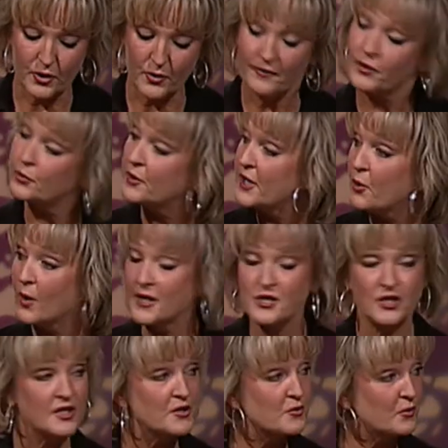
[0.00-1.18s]
you have three
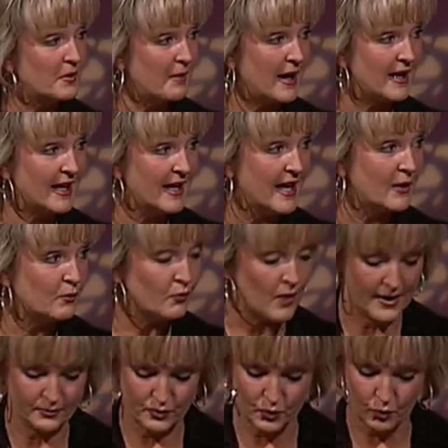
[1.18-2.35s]
questions remaining in
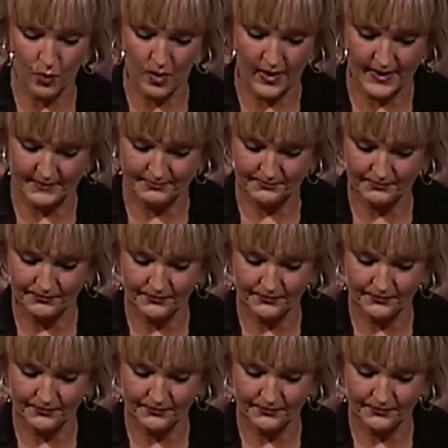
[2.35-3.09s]
round one.